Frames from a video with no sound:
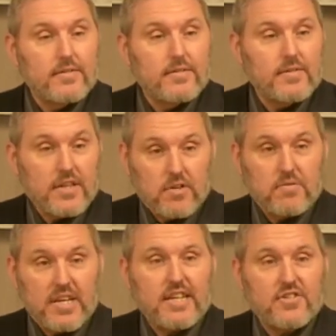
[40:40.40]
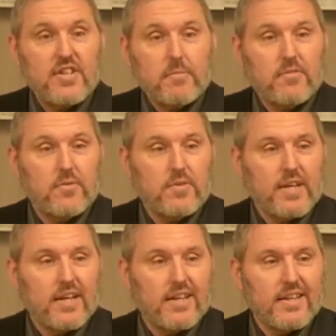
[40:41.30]
And you teach them through
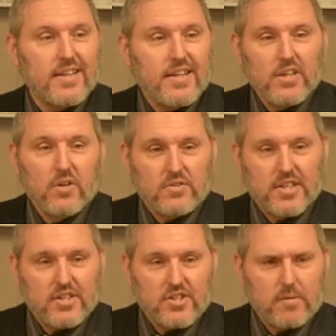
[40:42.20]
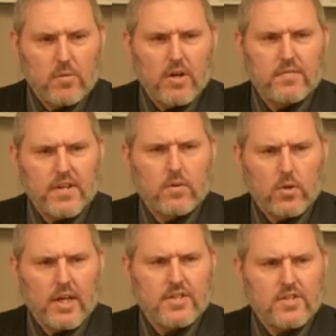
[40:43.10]
that. You don't teach them, well, if they don't
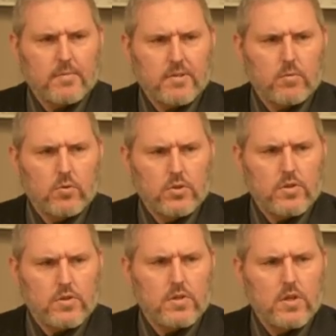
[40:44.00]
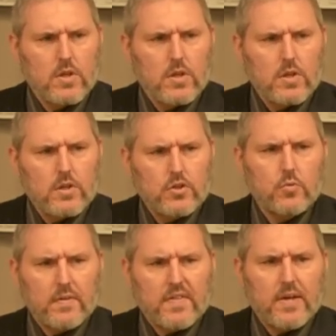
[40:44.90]
like something, we'll just do
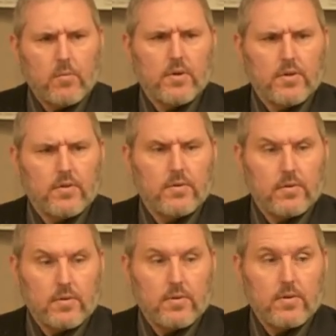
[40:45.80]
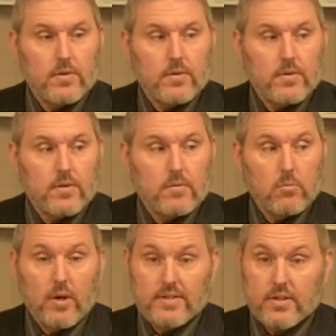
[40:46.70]
what they want to do.
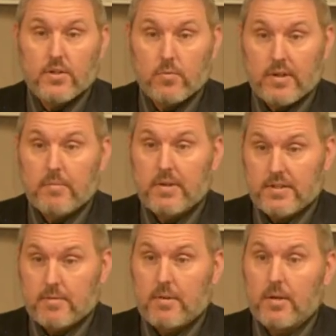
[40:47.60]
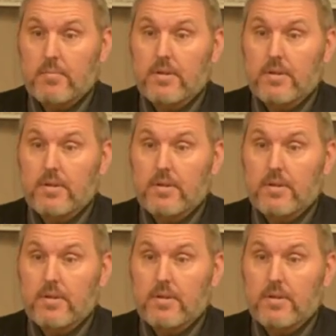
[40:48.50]
Well, that's a good way to mess them up